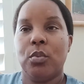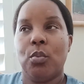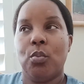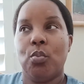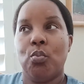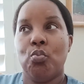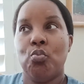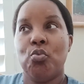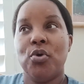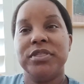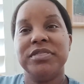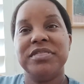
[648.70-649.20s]

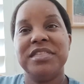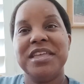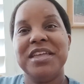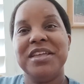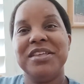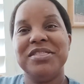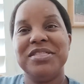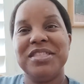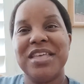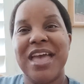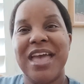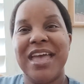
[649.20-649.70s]
one
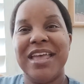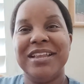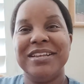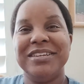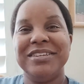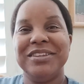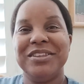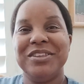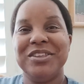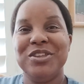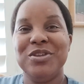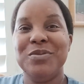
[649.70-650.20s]
thing
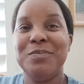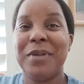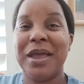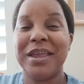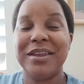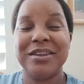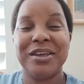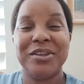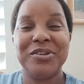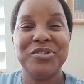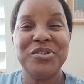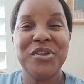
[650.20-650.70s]
that you might
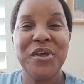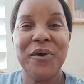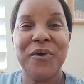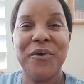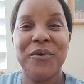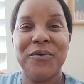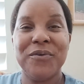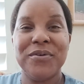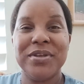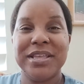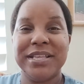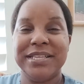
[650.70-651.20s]
not
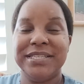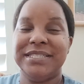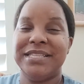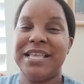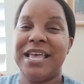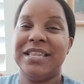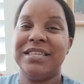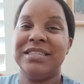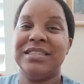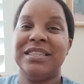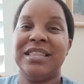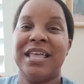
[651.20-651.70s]
know is
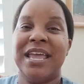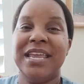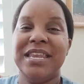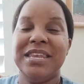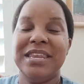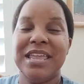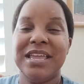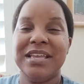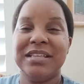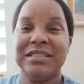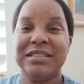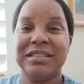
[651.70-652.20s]
that
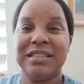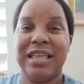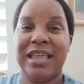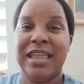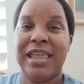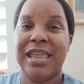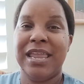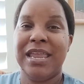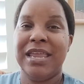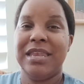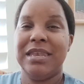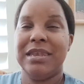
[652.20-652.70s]
Lightning
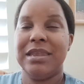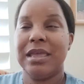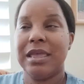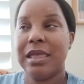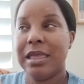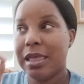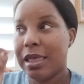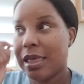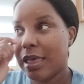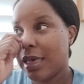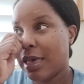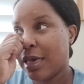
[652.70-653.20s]
Lane,
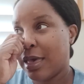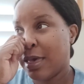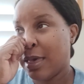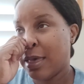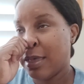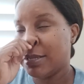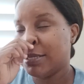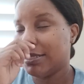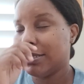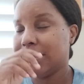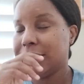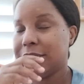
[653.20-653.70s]

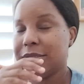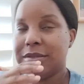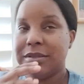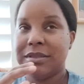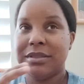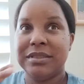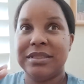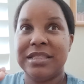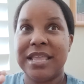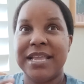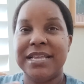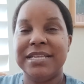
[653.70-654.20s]

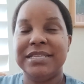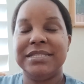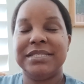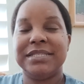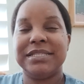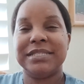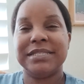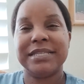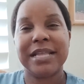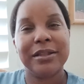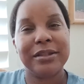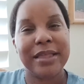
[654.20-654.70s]
they
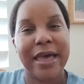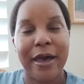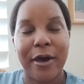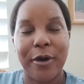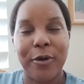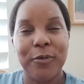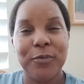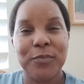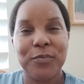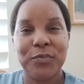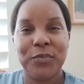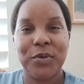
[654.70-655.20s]
sell
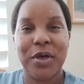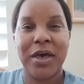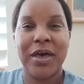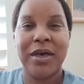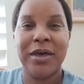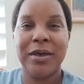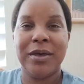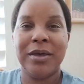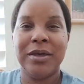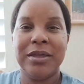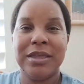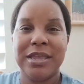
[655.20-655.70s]
out,
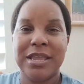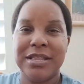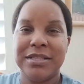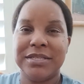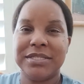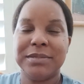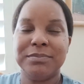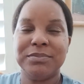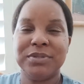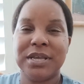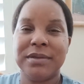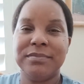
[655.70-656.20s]
and
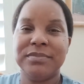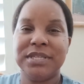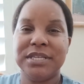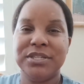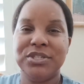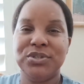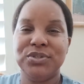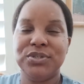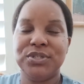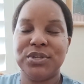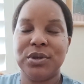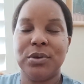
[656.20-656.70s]
sometimes they
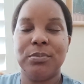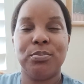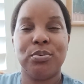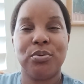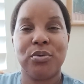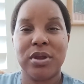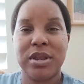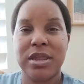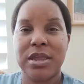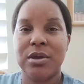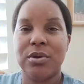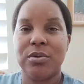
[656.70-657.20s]
do so
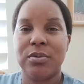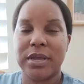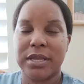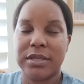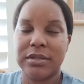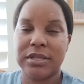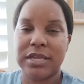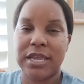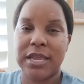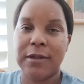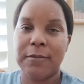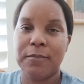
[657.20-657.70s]
pretty
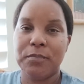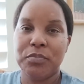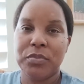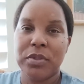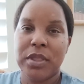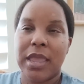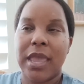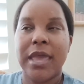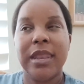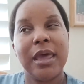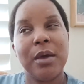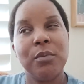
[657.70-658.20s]
quickly.
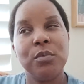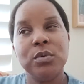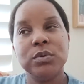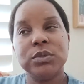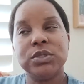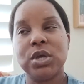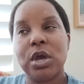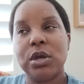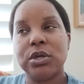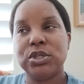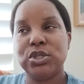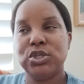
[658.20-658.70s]
And I won't
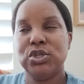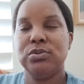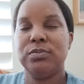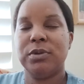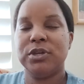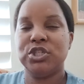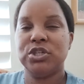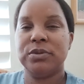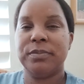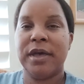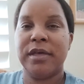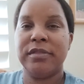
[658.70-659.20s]
talk too
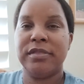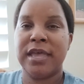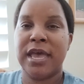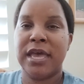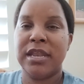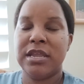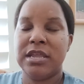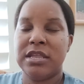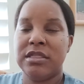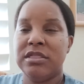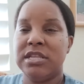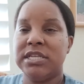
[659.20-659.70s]
much about
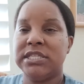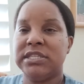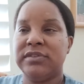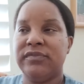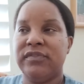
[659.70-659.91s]
that in this